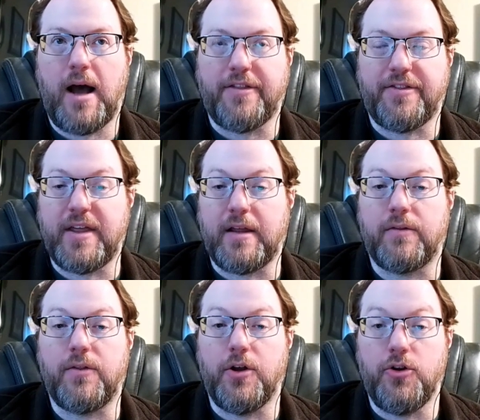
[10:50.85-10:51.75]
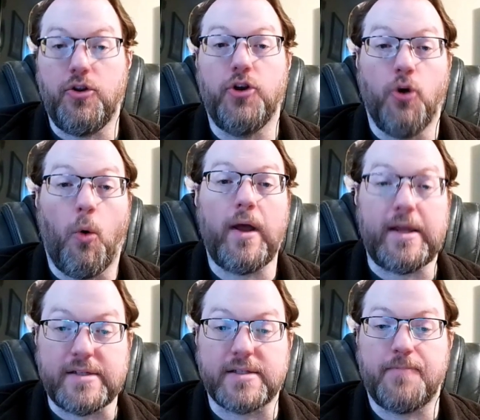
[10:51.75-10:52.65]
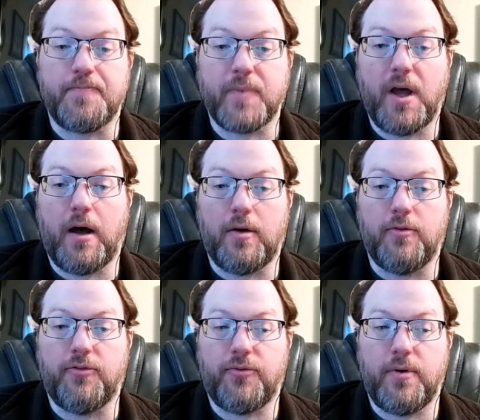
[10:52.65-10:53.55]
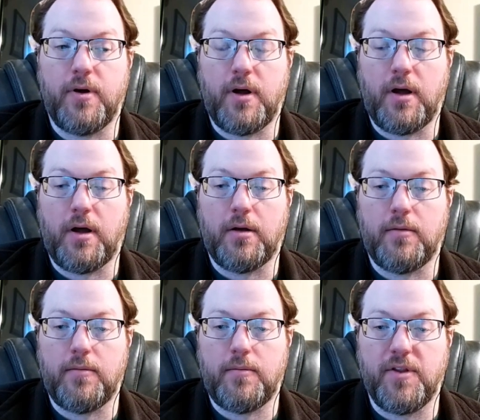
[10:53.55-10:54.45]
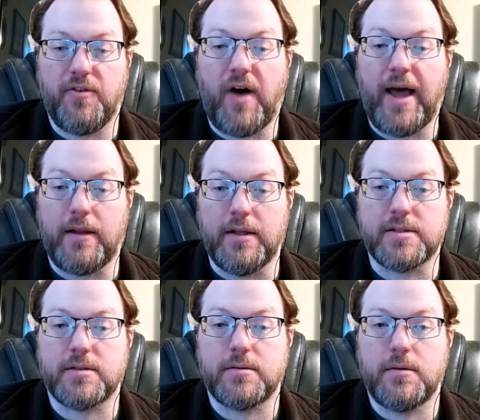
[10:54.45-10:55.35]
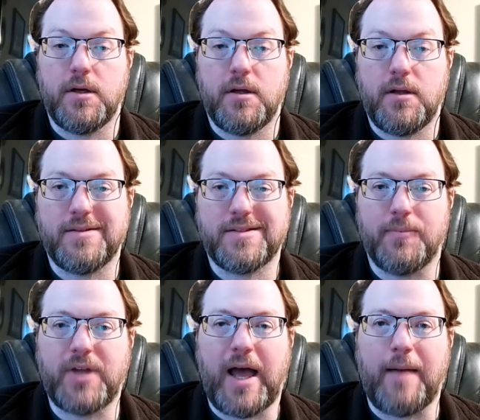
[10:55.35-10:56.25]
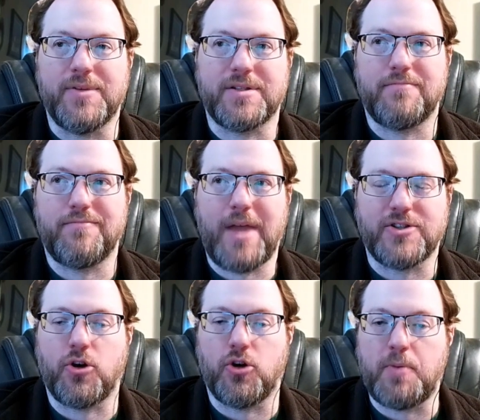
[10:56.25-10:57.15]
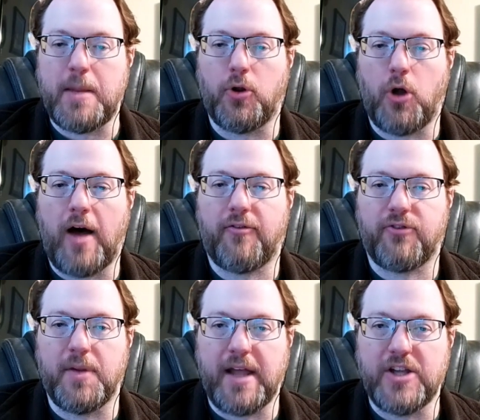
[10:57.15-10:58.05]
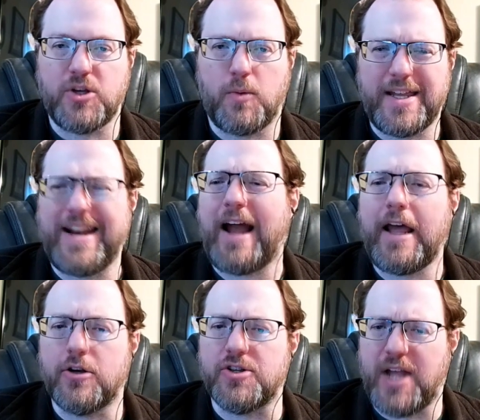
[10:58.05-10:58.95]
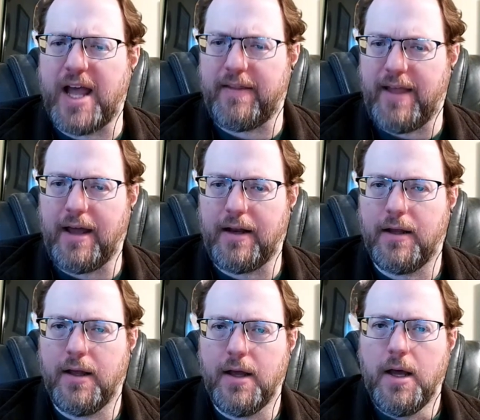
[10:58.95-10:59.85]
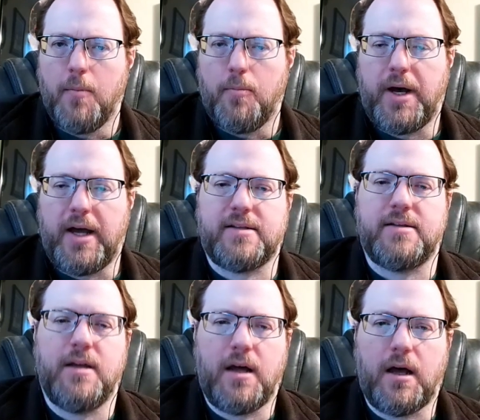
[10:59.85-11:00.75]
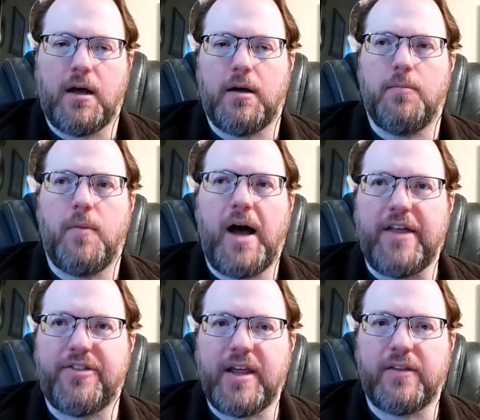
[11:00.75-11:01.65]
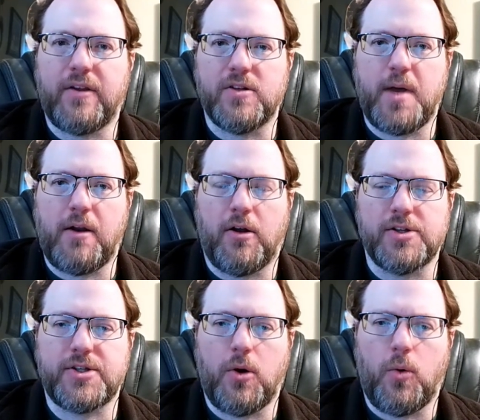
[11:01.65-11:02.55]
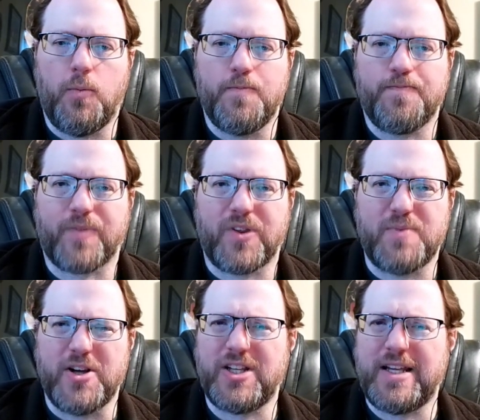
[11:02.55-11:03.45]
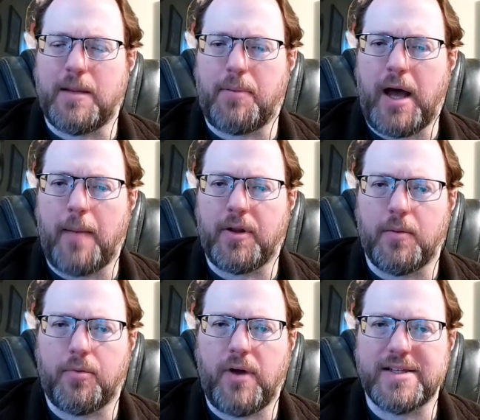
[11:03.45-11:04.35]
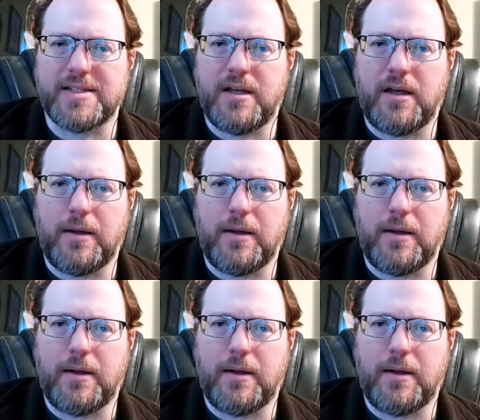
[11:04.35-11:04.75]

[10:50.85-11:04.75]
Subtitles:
I think the noise of the violence sometimes has turned people off from engaging with it, and I understand that. But I think there's been also, especially in the popular press,